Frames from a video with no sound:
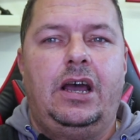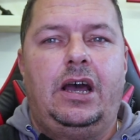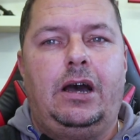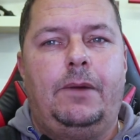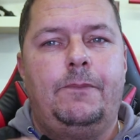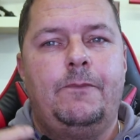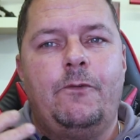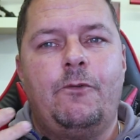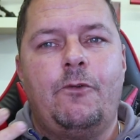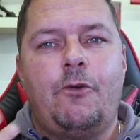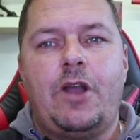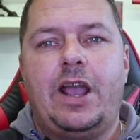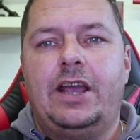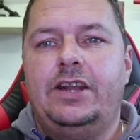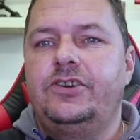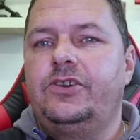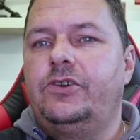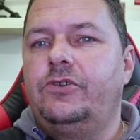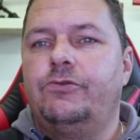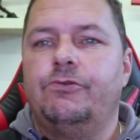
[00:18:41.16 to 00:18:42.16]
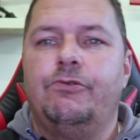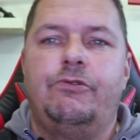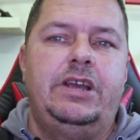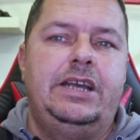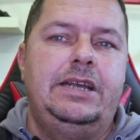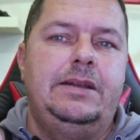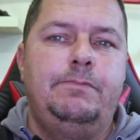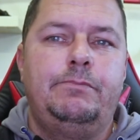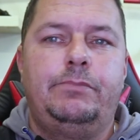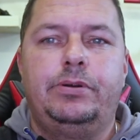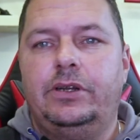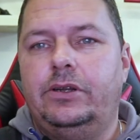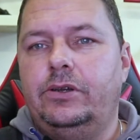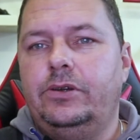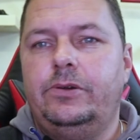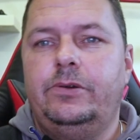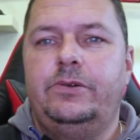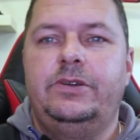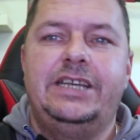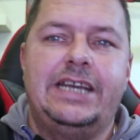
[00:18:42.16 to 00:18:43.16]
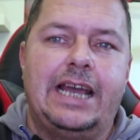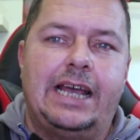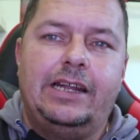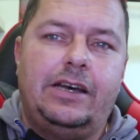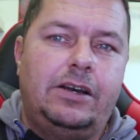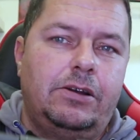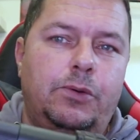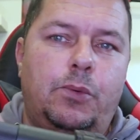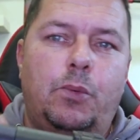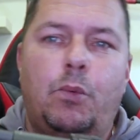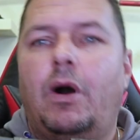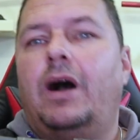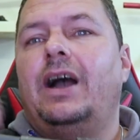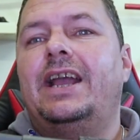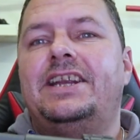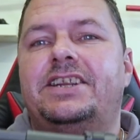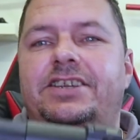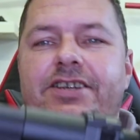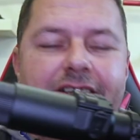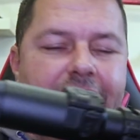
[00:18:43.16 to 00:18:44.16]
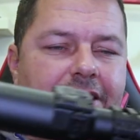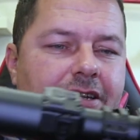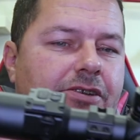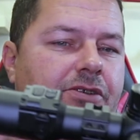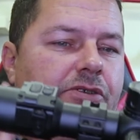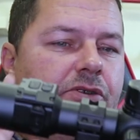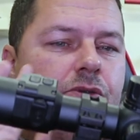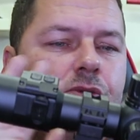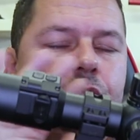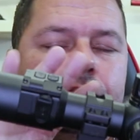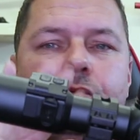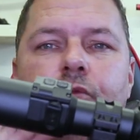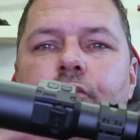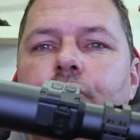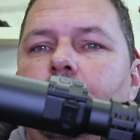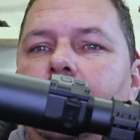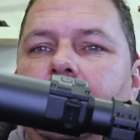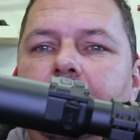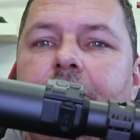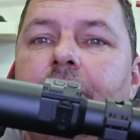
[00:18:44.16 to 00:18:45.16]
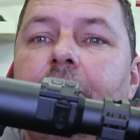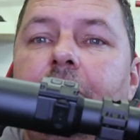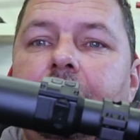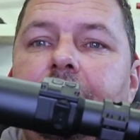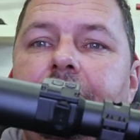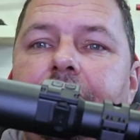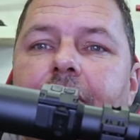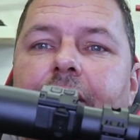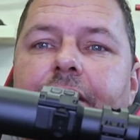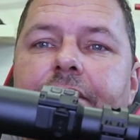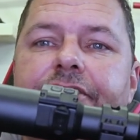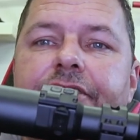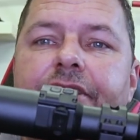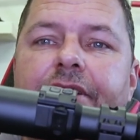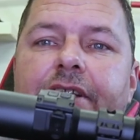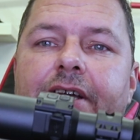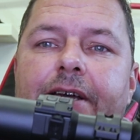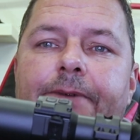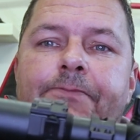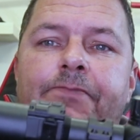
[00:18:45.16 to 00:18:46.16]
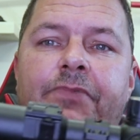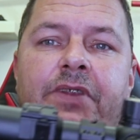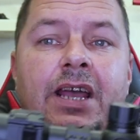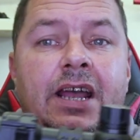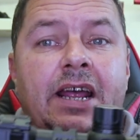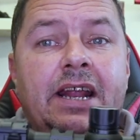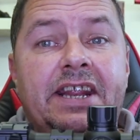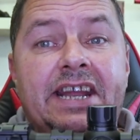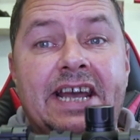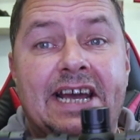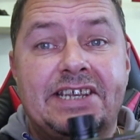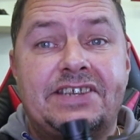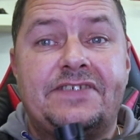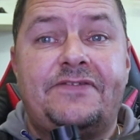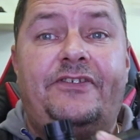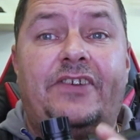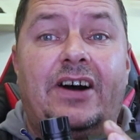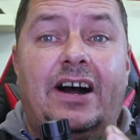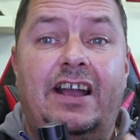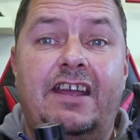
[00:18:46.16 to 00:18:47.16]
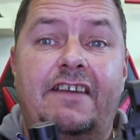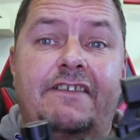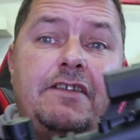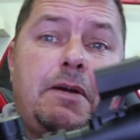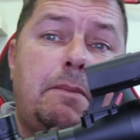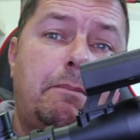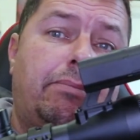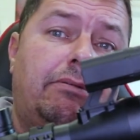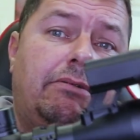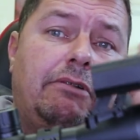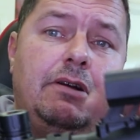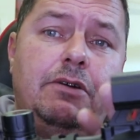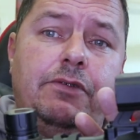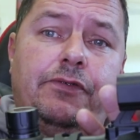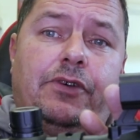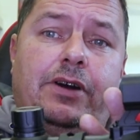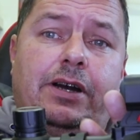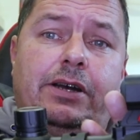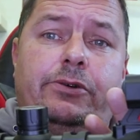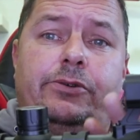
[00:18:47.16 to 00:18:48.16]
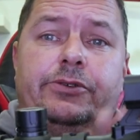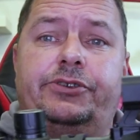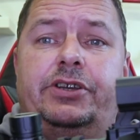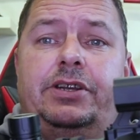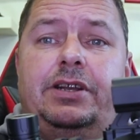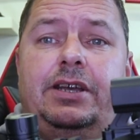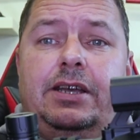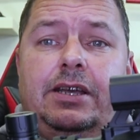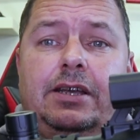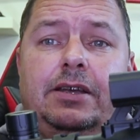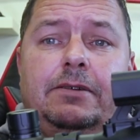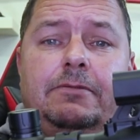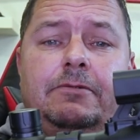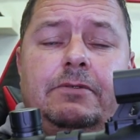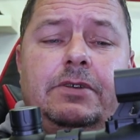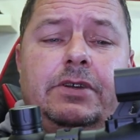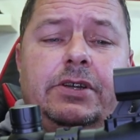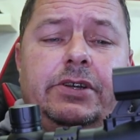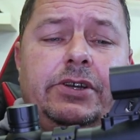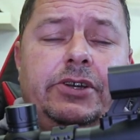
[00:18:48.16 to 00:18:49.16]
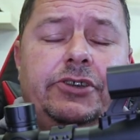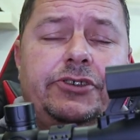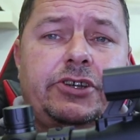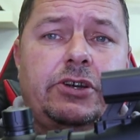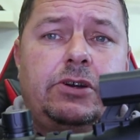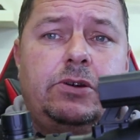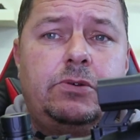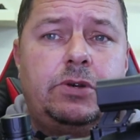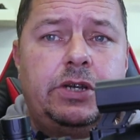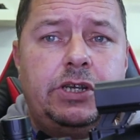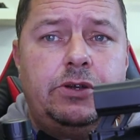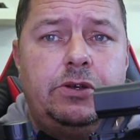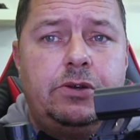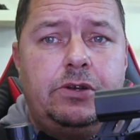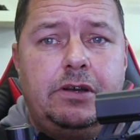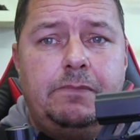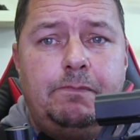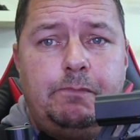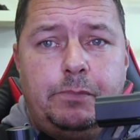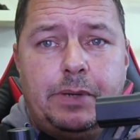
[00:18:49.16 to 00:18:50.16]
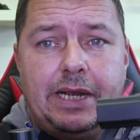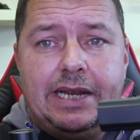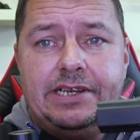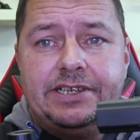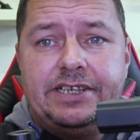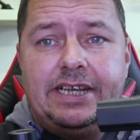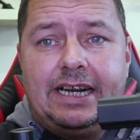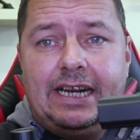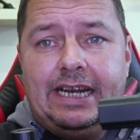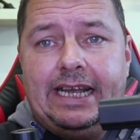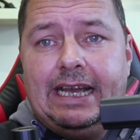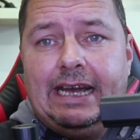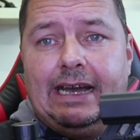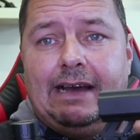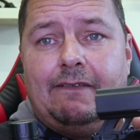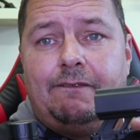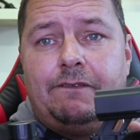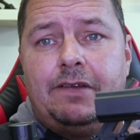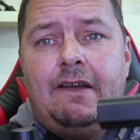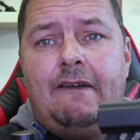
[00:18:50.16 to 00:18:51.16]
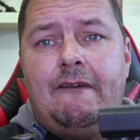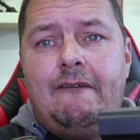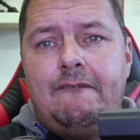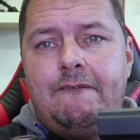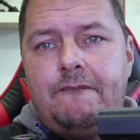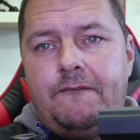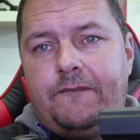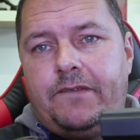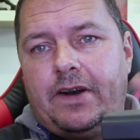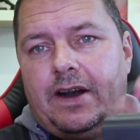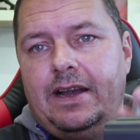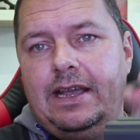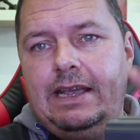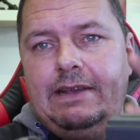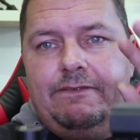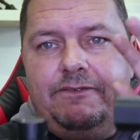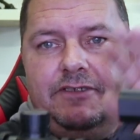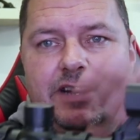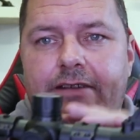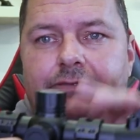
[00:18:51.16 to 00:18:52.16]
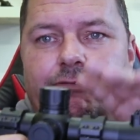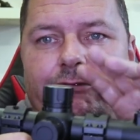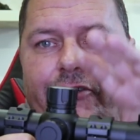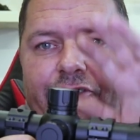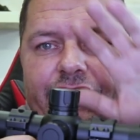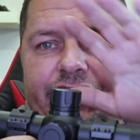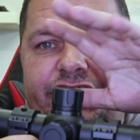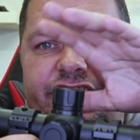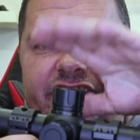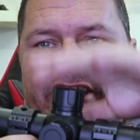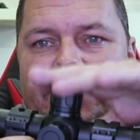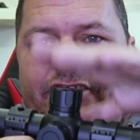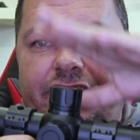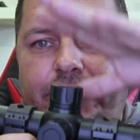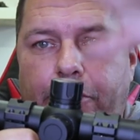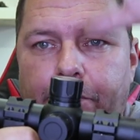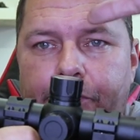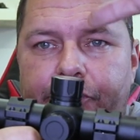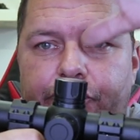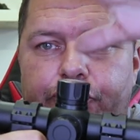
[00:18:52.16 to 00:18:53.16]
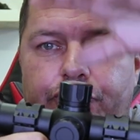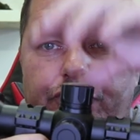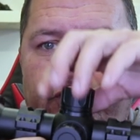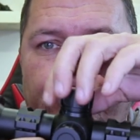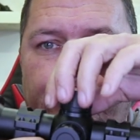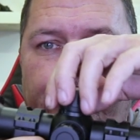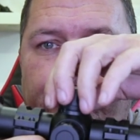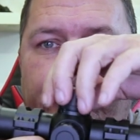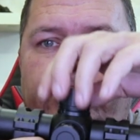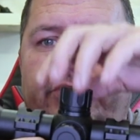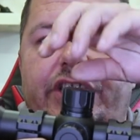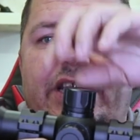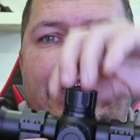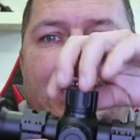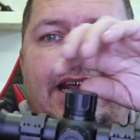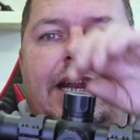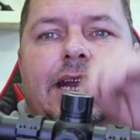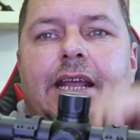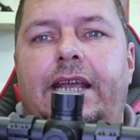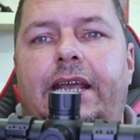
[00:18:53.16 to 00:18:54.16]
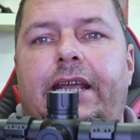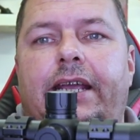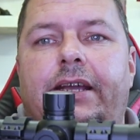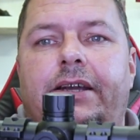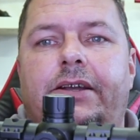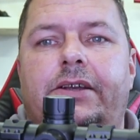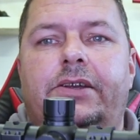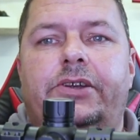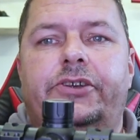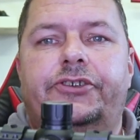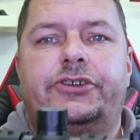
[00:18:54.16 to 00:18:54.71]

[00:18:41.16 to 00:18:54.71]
Red, green, blue, yellow, white, all really, really nice in there. There's five profiles in here. So you can basically have five different setups stored in here.